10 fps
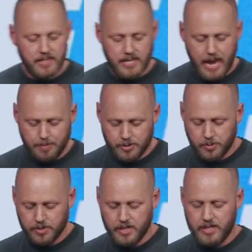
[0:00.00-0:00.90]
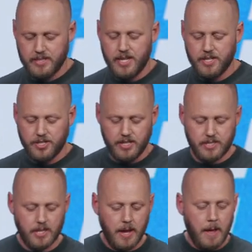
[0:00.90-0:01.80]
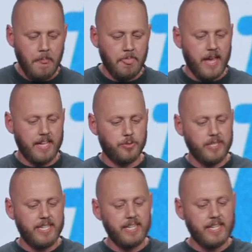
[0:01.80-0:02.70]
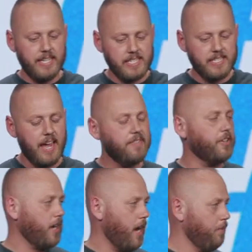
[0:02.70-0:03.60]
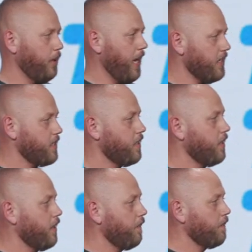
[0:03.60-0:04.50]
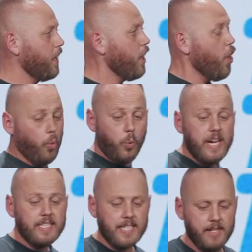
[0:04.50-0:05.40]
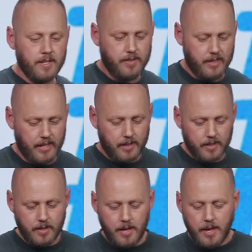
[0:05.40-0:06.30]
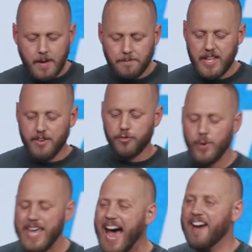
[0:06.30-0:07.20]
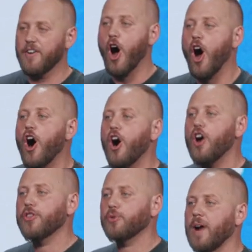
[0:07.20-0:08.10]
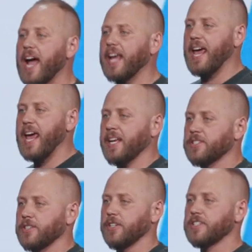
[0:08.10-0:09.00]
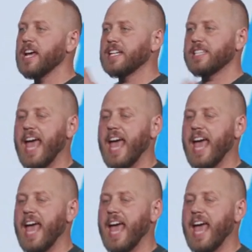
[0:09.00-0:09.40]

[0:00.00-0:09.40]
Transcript: this happens with good intentions, is we tend to get a savior complex. We tend to think that if we have all the right answers to